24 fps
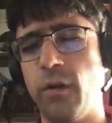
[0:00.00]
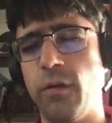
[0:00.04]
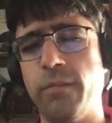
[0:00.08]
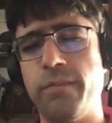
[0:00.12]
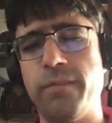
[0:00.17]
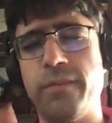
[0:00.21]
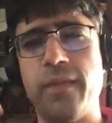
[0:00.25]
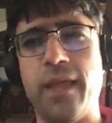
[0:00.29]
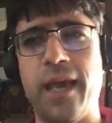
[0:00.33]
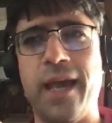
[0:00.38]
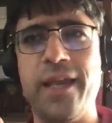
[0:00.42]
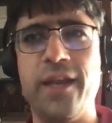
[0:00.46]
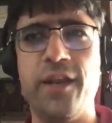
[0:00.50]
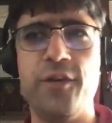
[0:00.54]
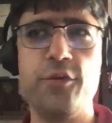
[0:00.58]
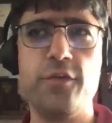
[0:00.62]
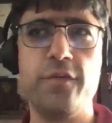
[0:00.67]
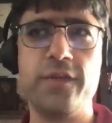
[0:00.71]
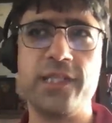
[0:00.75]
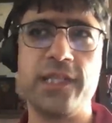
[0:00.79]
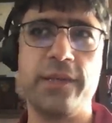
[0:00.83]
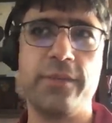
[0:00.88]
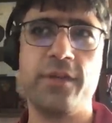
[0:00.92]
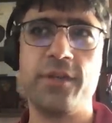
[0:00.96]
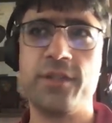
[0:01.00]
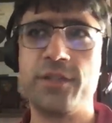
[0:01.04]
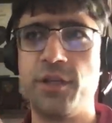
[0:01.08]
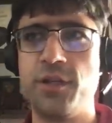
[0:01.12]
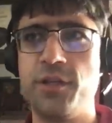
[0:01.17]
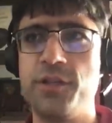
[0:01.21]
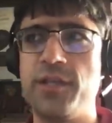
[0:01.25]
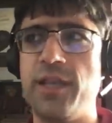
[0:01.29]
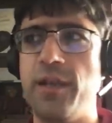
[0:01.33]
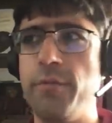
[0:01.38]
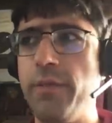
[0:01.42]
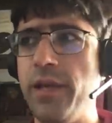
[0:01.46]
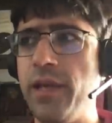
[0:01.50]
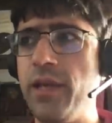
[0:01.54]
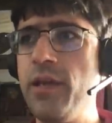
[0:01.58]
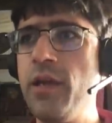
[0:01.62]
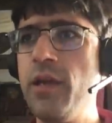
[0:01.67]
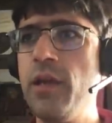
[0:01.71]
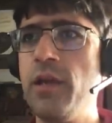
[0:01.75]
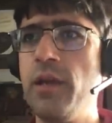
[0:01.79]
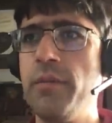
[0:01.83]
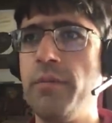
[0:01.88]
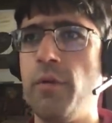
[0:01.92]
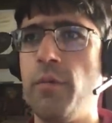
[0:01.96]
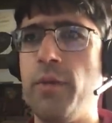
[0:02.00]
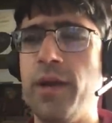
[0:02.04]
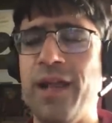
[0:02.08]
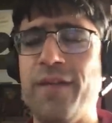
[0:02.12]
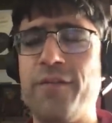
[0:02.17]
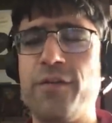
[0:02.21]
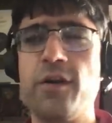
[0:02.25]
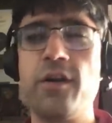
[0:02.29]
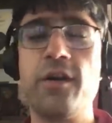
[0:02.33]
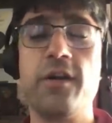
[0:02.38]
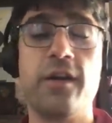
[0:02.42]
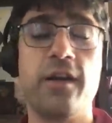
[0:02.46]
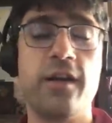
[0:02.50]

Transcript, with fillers: or I didn't do these demos, I shouldn't say we, but what I've